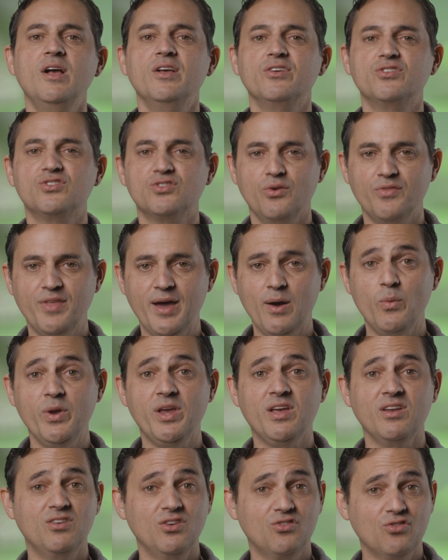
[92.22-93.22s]
so that we
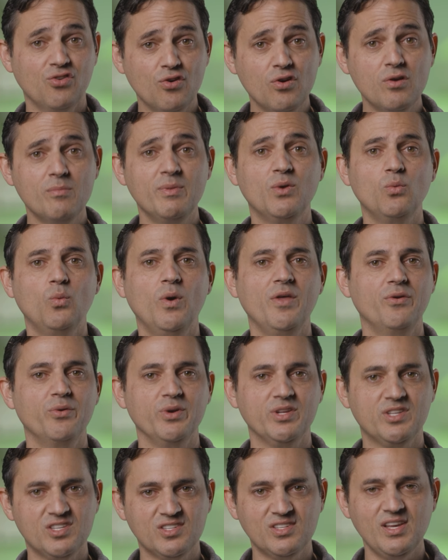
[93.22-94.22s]
can determine whether
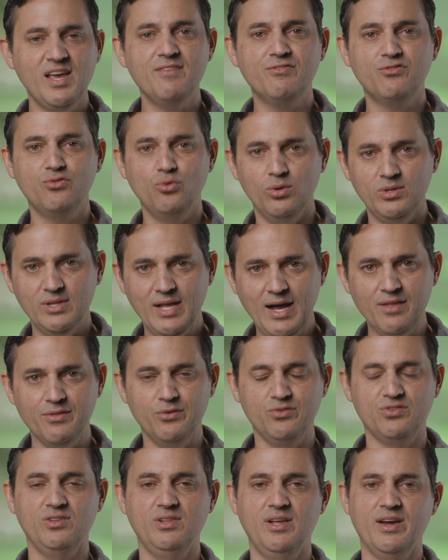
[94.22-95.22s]
it's safe to allow
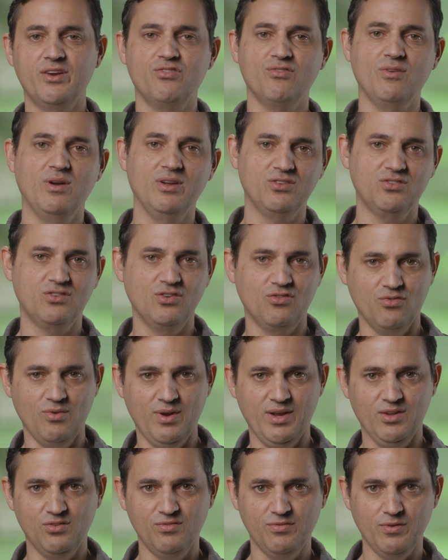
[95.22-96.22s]
those electrons to
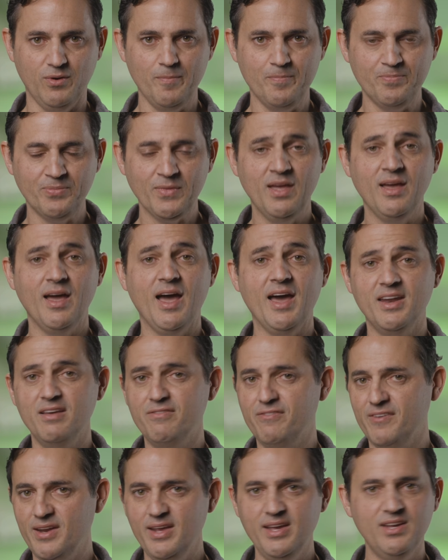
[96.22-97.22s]
transfer. And
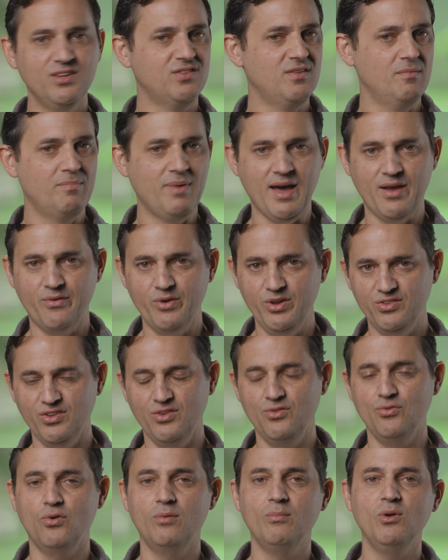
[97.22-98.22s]
if it is, the battery is
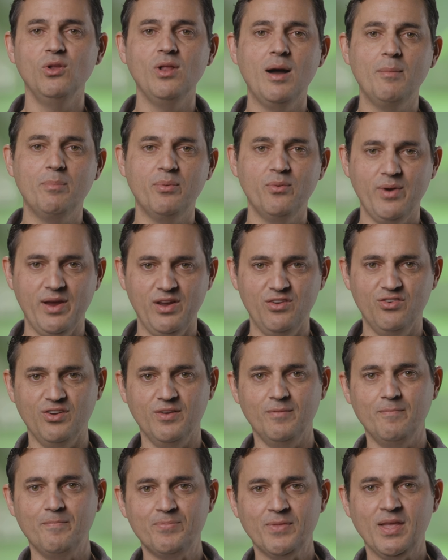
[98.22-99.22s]
in normal
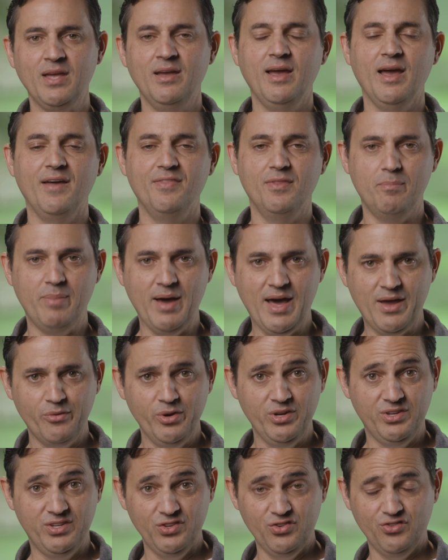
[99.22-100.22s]
operation, and the
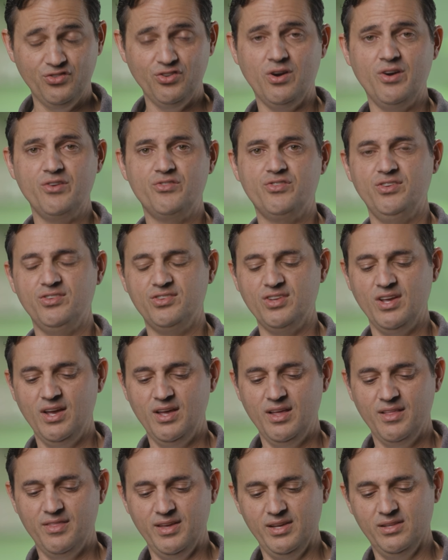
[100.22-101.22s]
battery discharges,
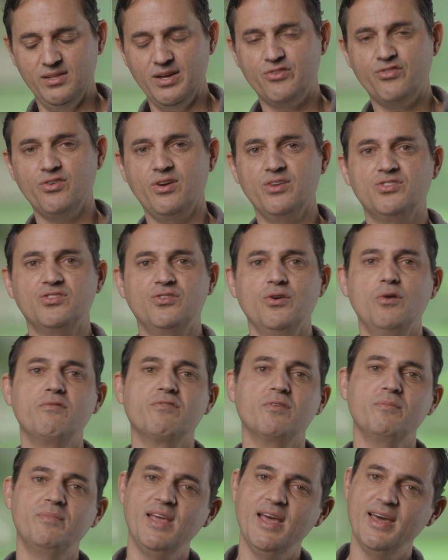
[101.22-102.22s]
the electrons go
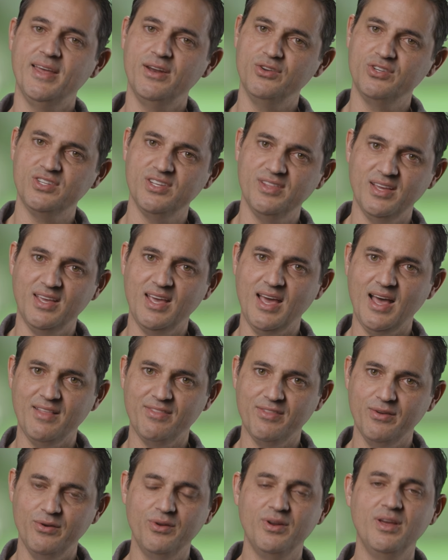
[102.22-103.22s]
from the anode to the
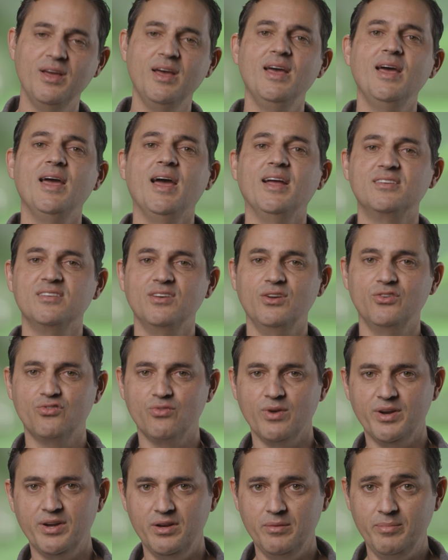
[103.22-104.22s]
cathode until it's
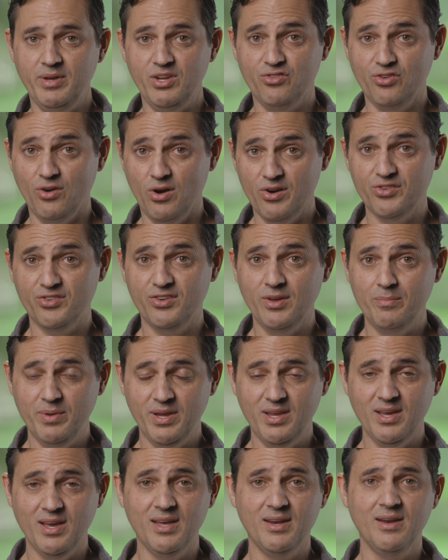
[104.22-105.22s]
ready to be charged up
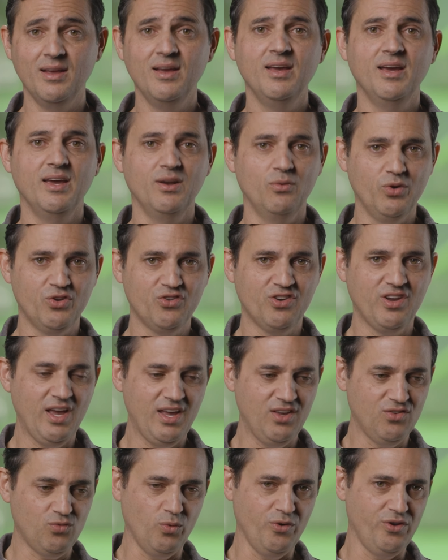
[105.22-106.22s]
again, in which
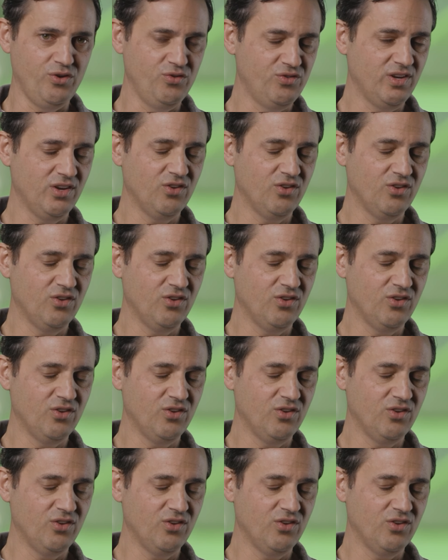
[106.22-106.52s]
case we're using